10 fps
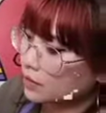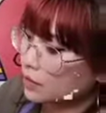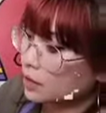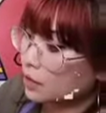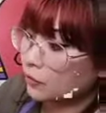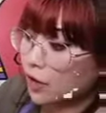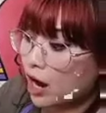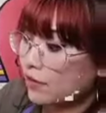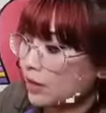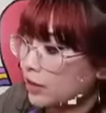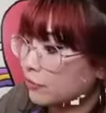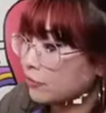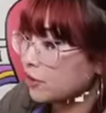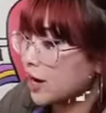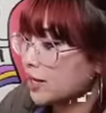If you have any
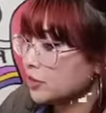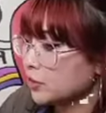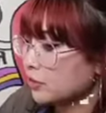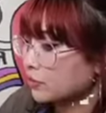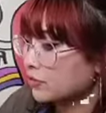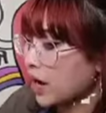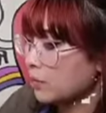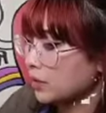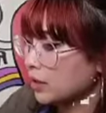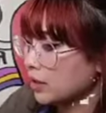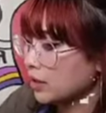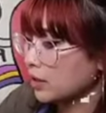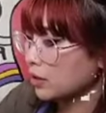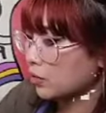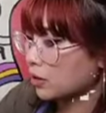friends or
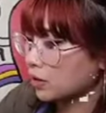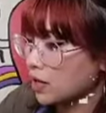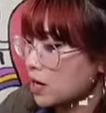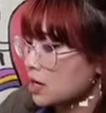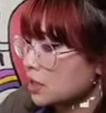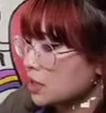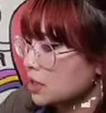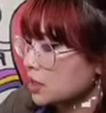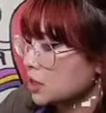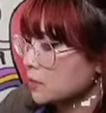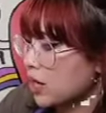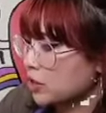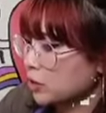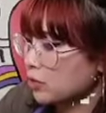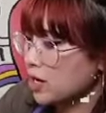family or
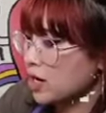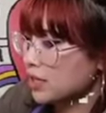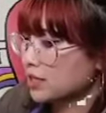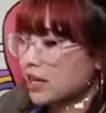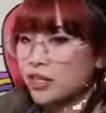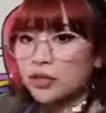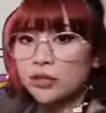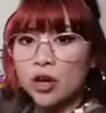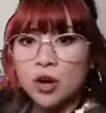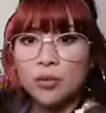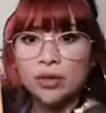special ones that you know would